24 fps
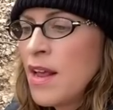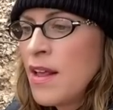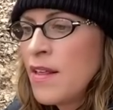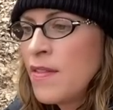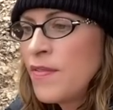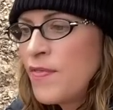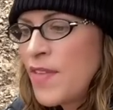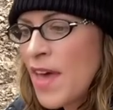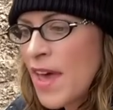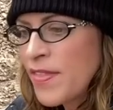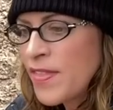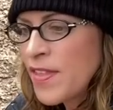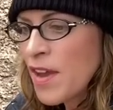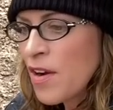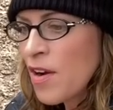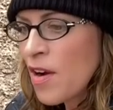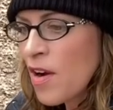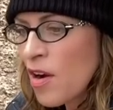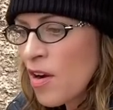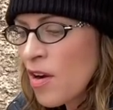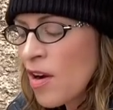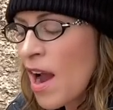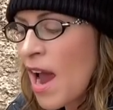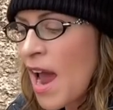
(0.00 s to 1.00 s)
that there
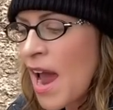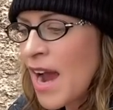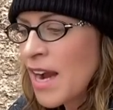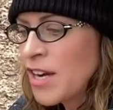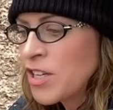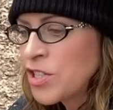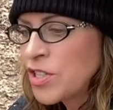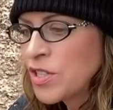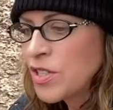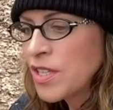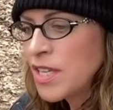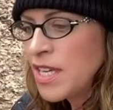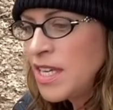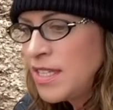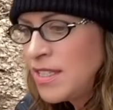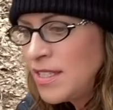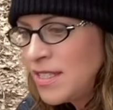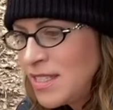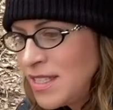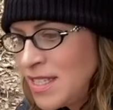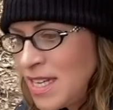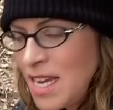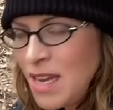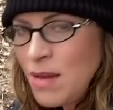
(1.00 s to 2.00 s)
are actually
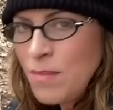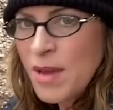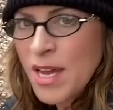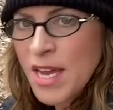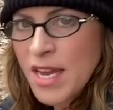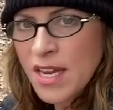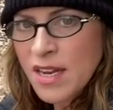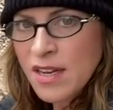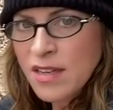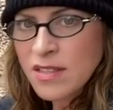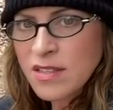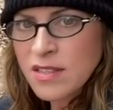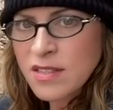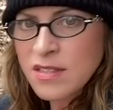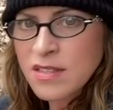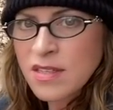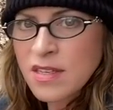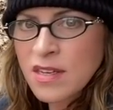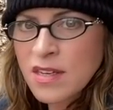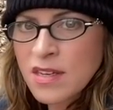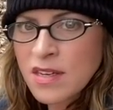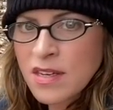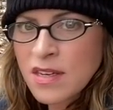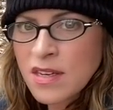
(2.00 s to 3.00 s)
demons
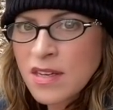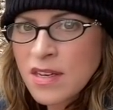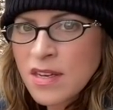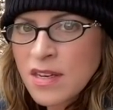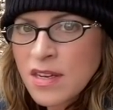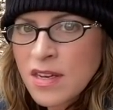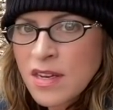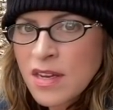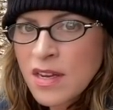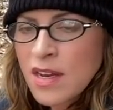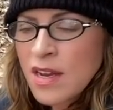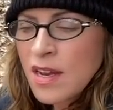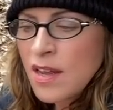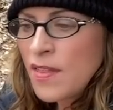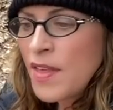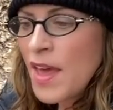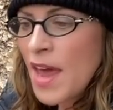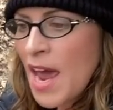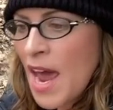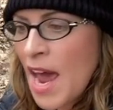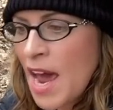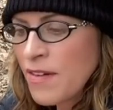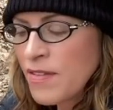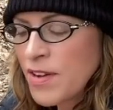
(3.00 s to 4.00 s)
that
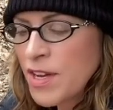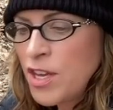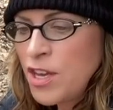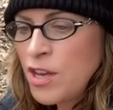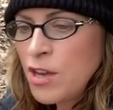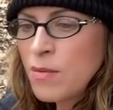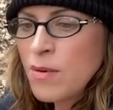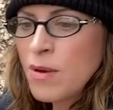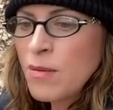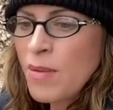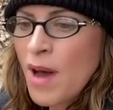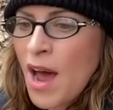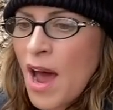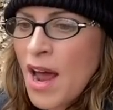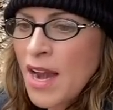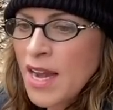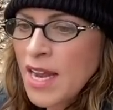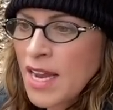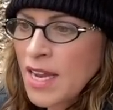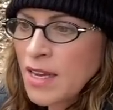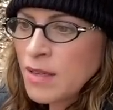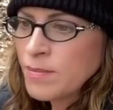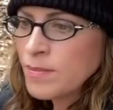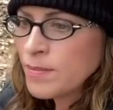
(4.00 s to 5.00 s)
have a human
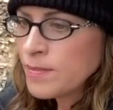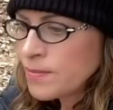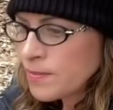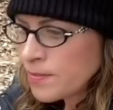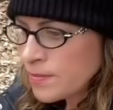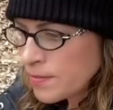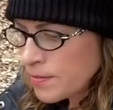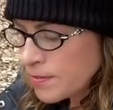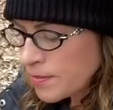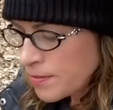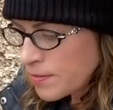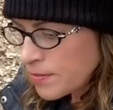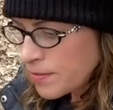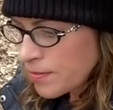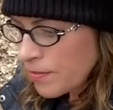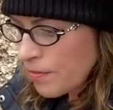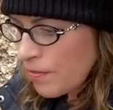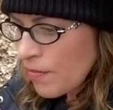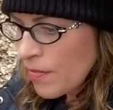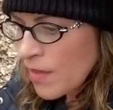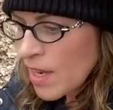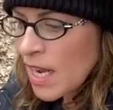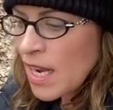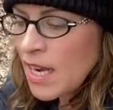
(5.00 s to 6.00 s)
body?
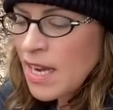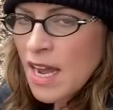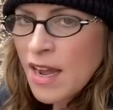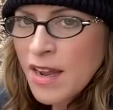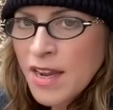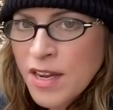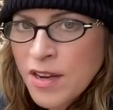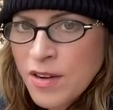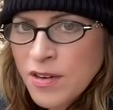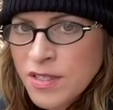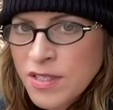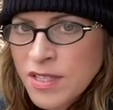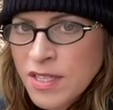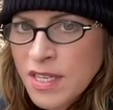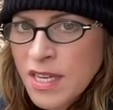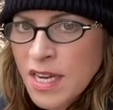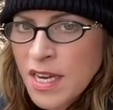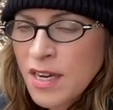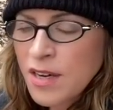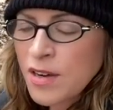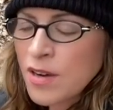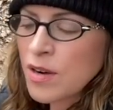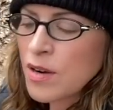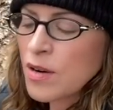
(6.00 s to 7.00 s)
Now, here's the
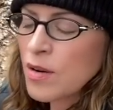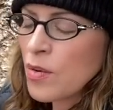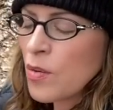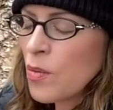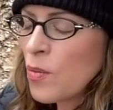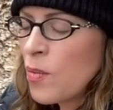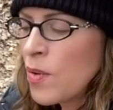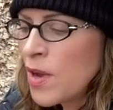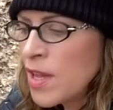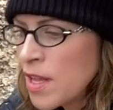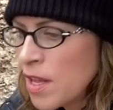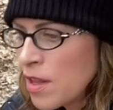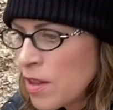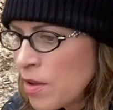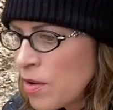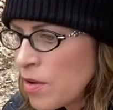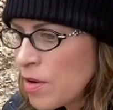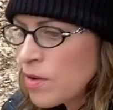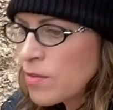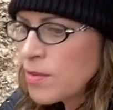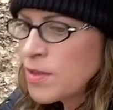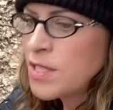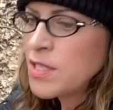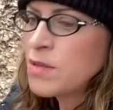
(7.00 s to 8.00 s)
kicker. When the
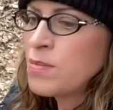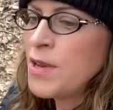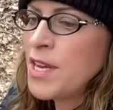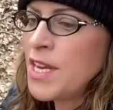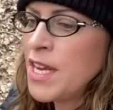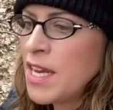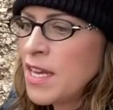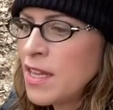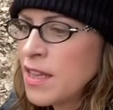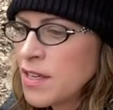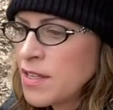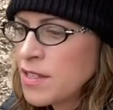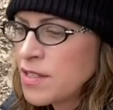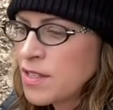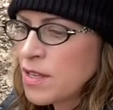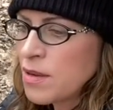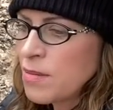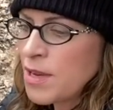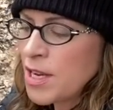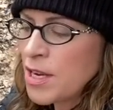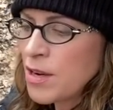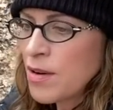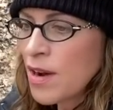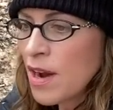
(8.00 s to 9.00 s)
Lord was speaking this to
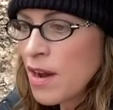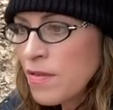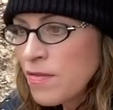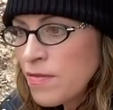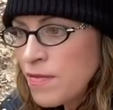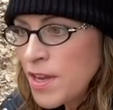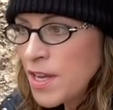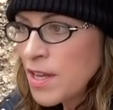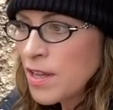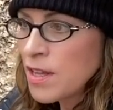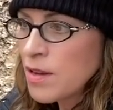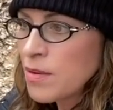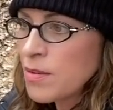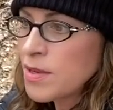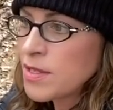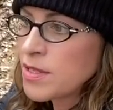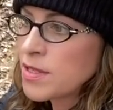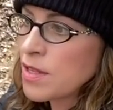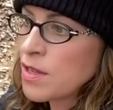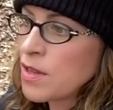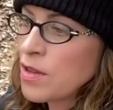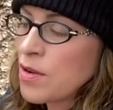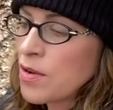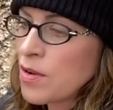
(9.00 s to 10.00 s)
me, or I feel it was
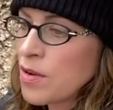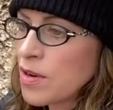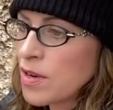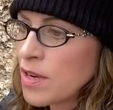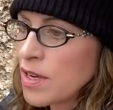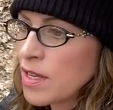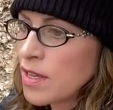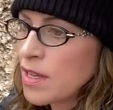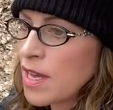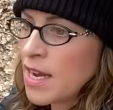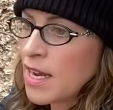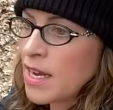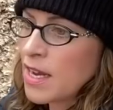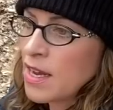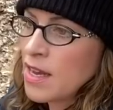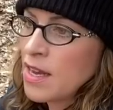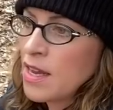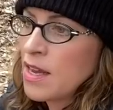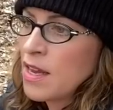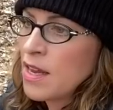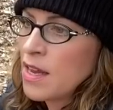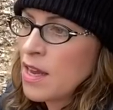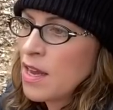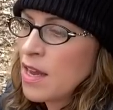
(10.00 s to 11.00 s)
the Lord, like
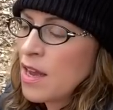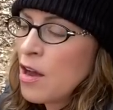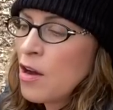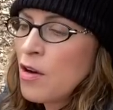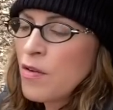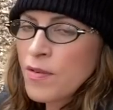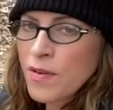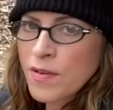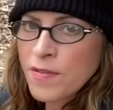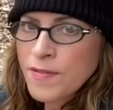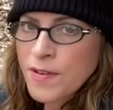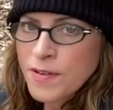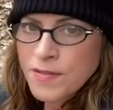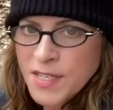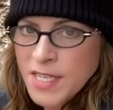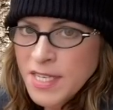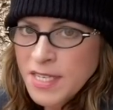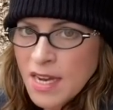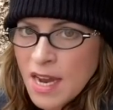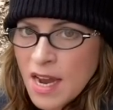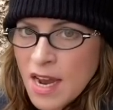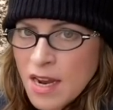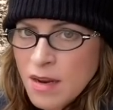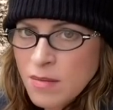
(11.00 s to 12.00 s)
over 50
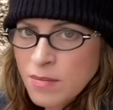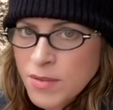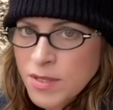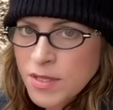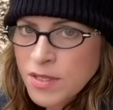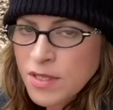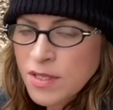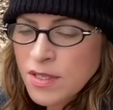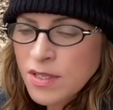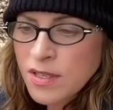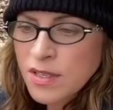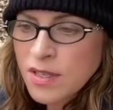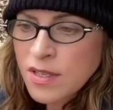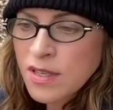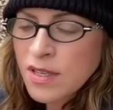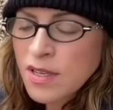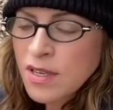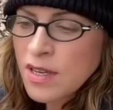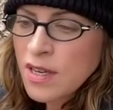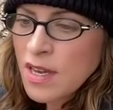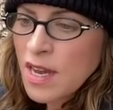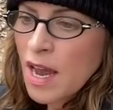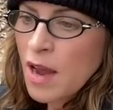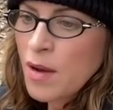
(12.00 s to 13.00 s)
times,
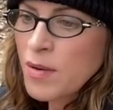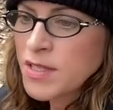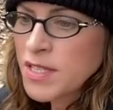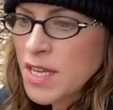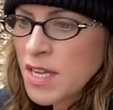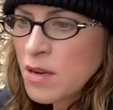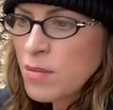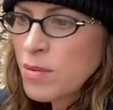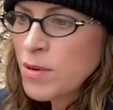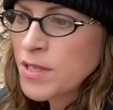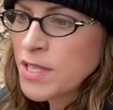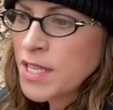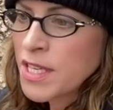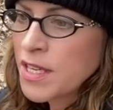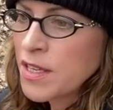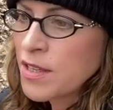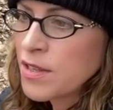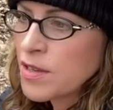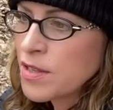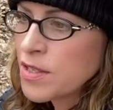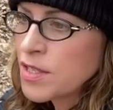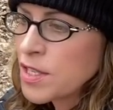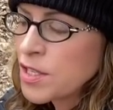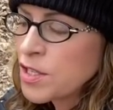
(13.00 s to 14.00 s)
I was in a
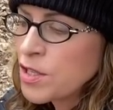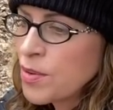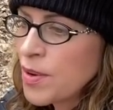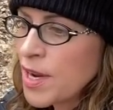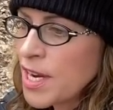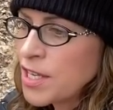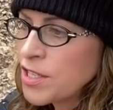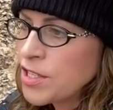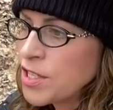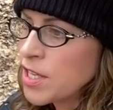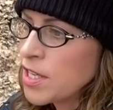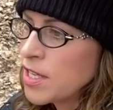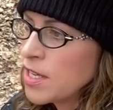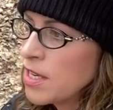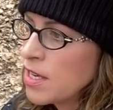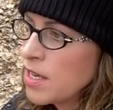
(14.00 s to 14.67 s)
particular situation